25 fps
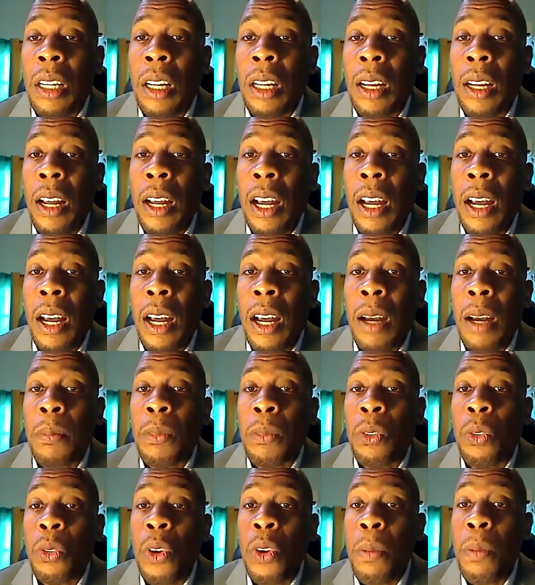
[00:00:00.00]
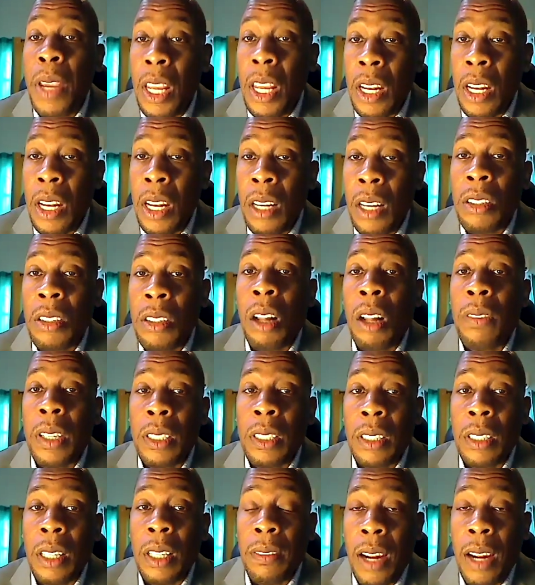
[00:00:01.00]
um, remaining
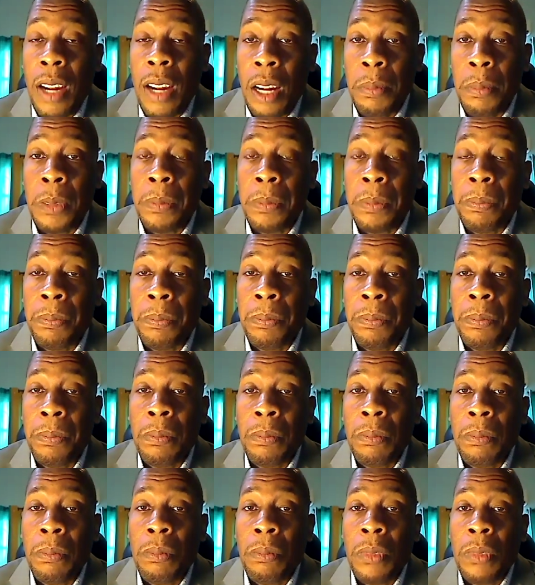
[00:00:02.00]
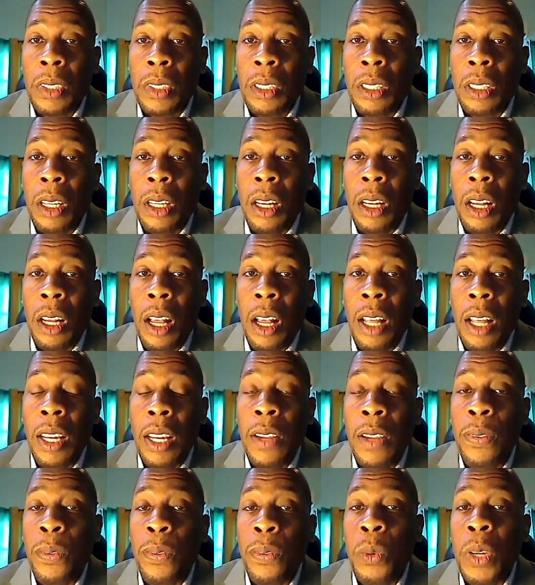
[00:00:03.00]
solvent and viable.
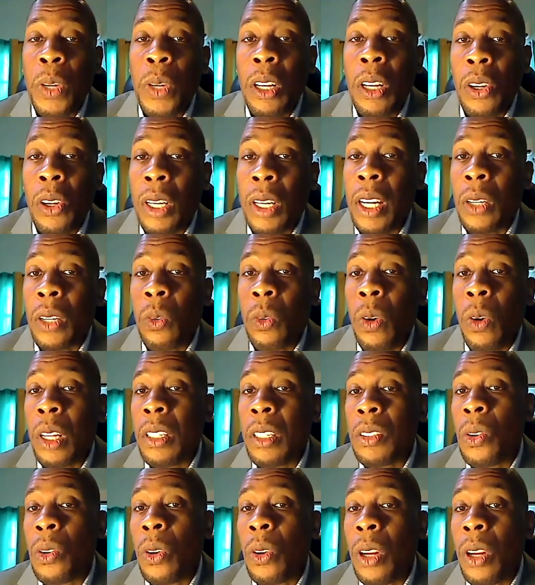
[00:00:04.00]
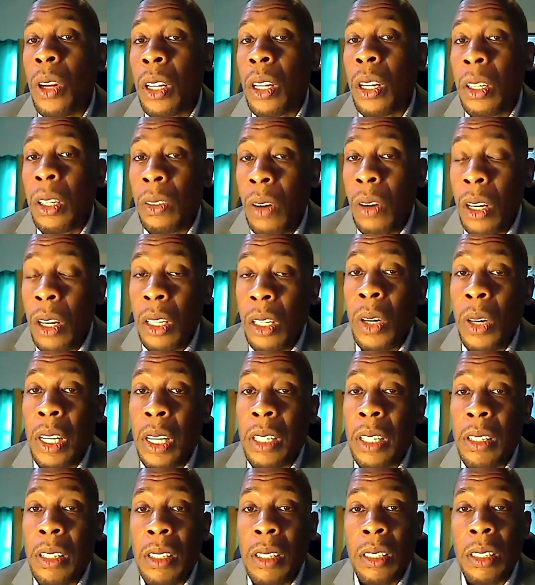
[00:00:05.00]
And if we look at what is going on around the
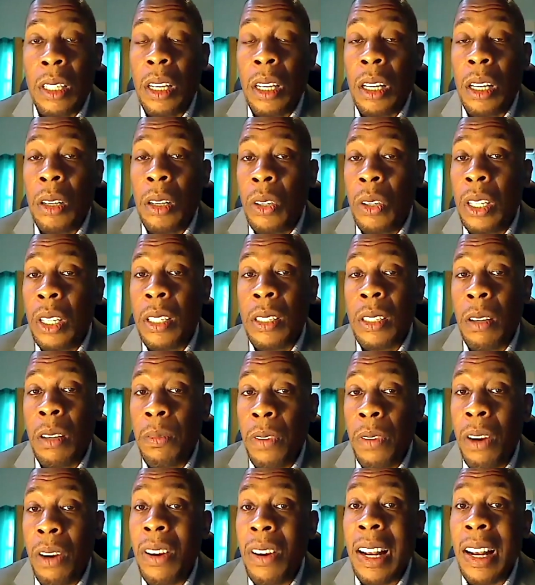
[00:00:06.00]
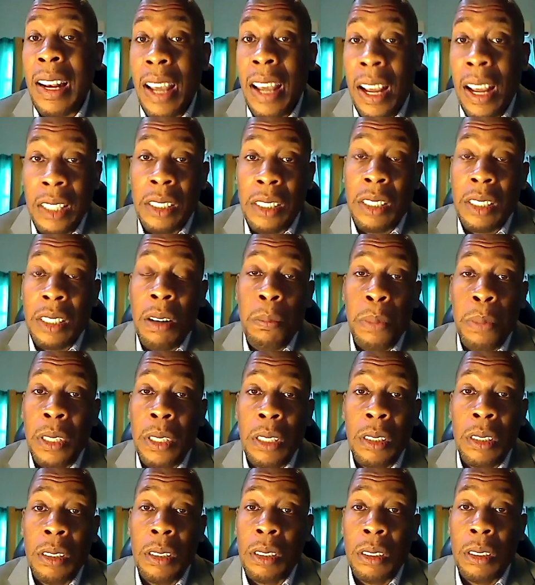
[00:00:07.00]
world, including some very large
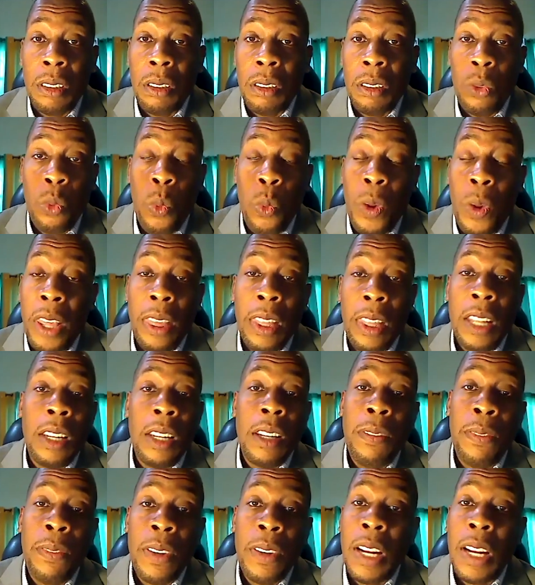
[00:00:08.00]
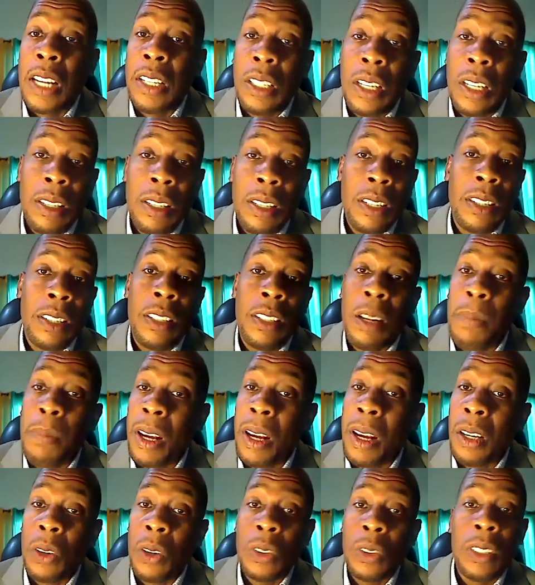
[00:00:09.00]
companies within the financial system
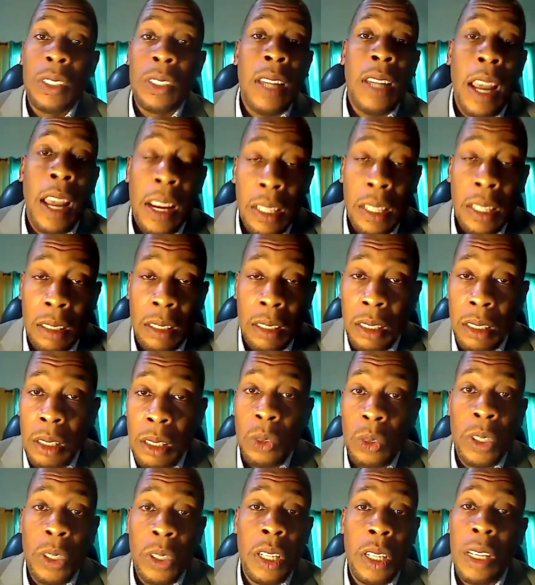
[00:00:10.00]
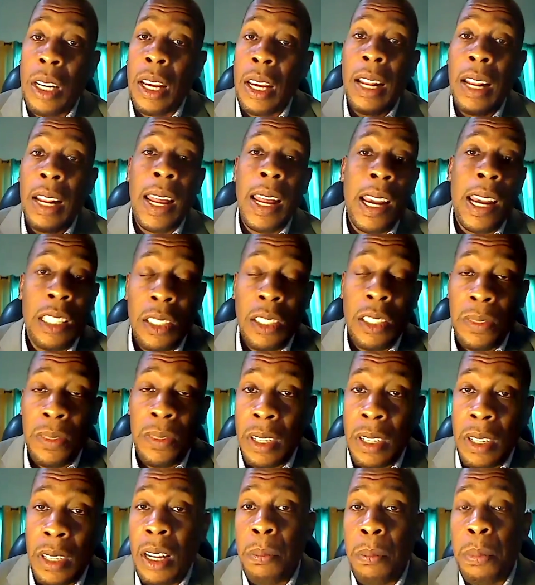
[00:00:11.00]
and outside, including the airlines, for
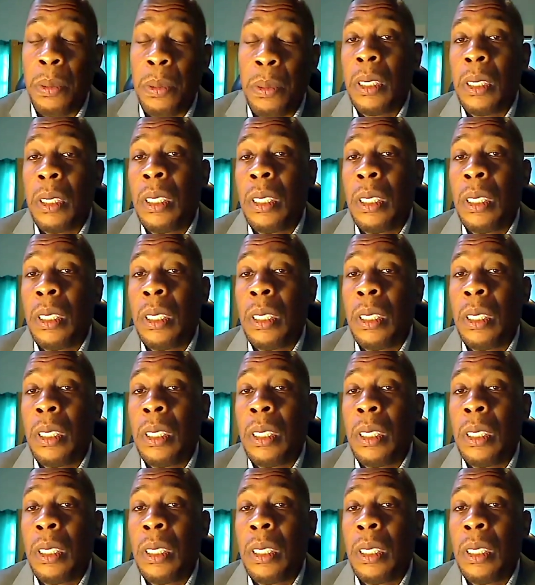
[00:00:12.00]
example,